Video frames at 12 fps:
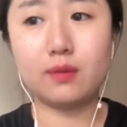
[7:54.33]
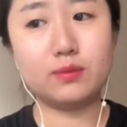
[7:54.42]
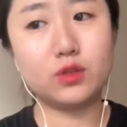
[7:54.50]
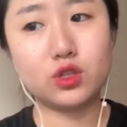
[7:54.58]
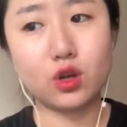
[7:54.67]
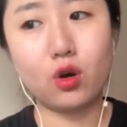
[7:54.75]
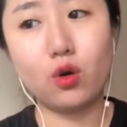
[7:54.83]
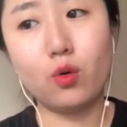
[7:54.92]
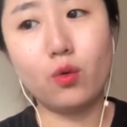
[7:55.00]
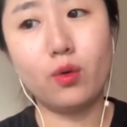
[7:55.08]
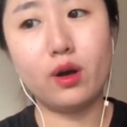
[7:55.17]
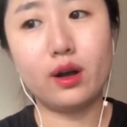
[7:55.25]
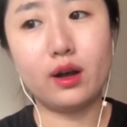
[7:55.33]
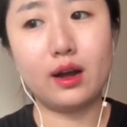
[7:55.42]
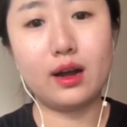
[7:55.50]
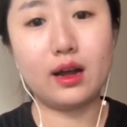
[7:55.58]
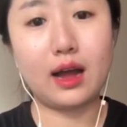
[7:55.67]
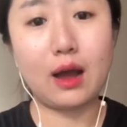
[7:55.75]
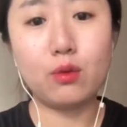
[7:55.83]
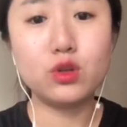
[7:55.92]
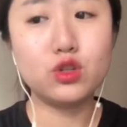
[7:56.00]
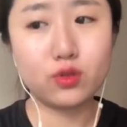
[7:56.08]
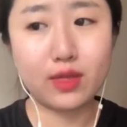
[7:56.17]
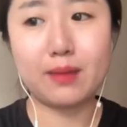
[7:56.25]
So I would
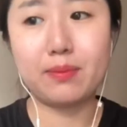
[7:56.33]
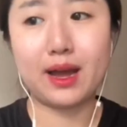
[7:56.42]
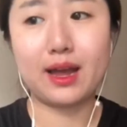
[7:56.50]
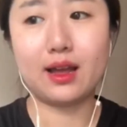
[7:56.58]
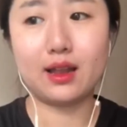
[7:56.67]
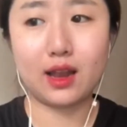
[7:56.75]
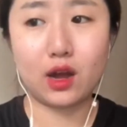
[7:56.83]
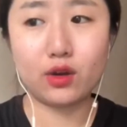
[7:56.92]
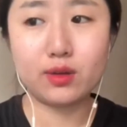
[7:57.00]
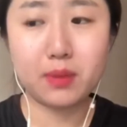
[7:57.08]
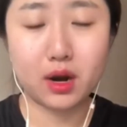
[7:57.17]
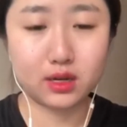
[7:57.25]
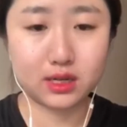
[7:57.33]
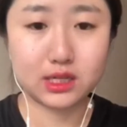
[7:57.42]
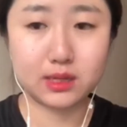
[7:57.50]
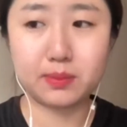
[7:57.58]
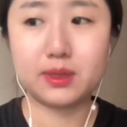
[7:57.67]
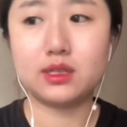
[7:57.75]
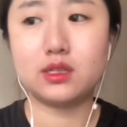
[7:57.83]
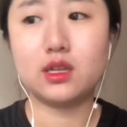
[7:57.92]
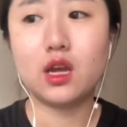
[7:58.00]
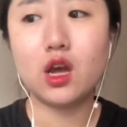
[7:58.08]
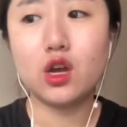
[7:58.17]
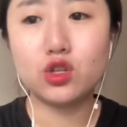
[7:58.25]
do that by allowing participants
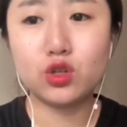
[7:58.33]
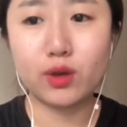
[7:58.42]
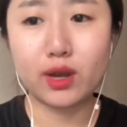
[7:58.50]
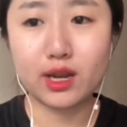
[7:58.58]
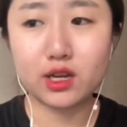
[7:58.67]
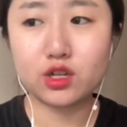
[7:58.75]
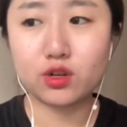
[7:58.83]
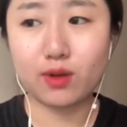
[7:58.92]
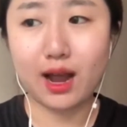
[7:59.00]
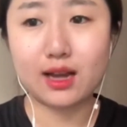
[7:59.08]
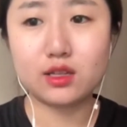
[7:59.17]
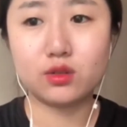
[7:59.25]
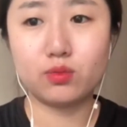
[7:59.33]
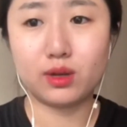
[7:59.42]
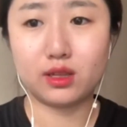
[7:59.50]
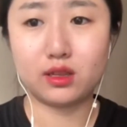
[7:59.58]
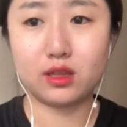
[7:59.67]
to interact with